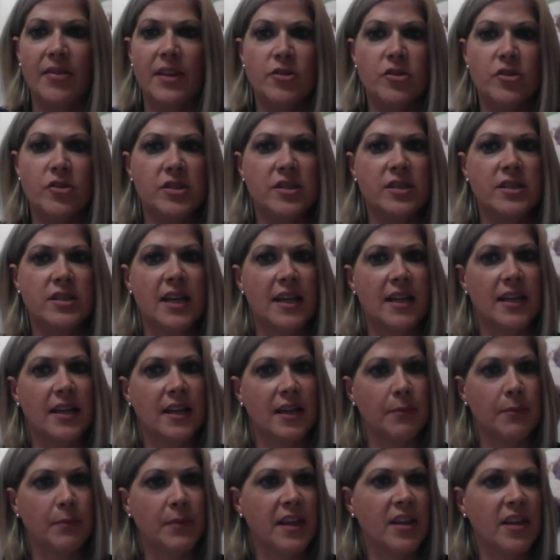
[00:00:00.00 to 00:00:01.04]
They're just
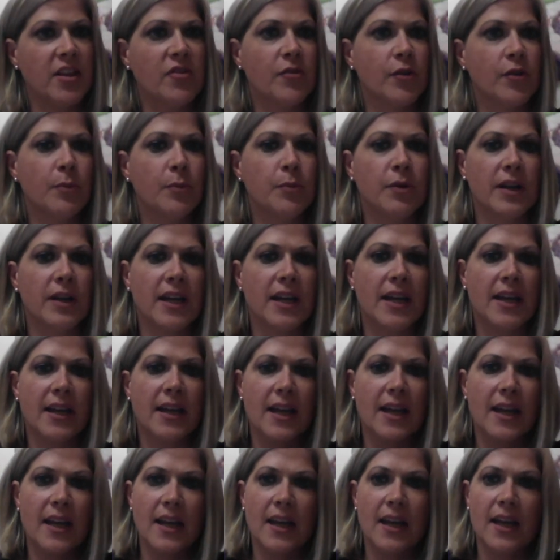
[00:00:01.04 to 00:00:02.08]
taking a peaceful break
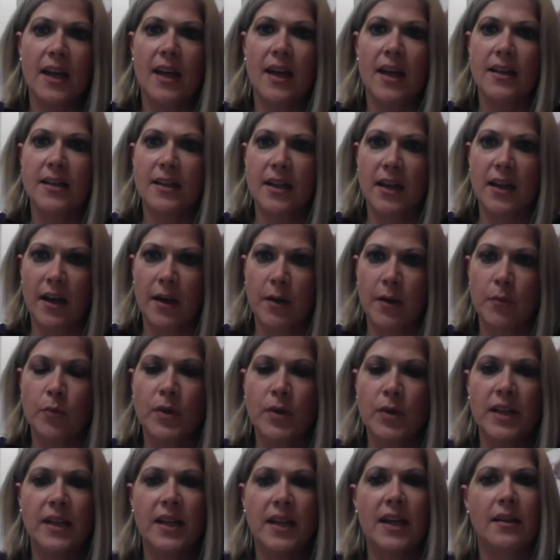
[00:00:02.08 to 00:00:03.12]
and
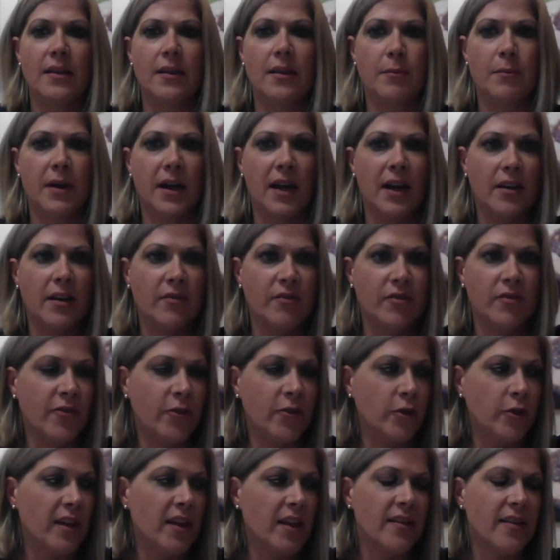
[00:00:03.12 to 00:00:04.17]
reading in the
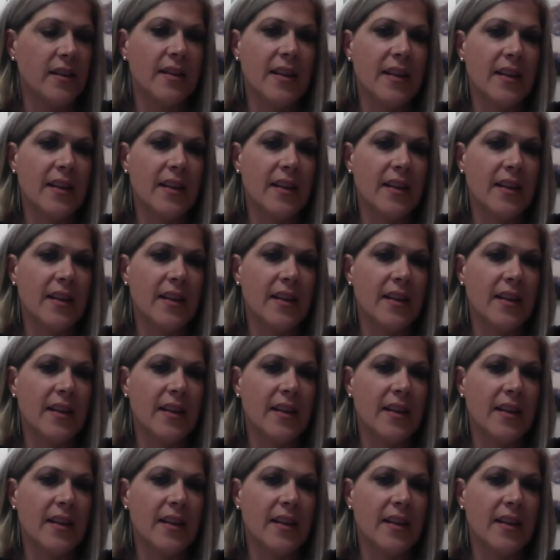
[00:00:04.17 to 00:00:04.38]
mindfulness.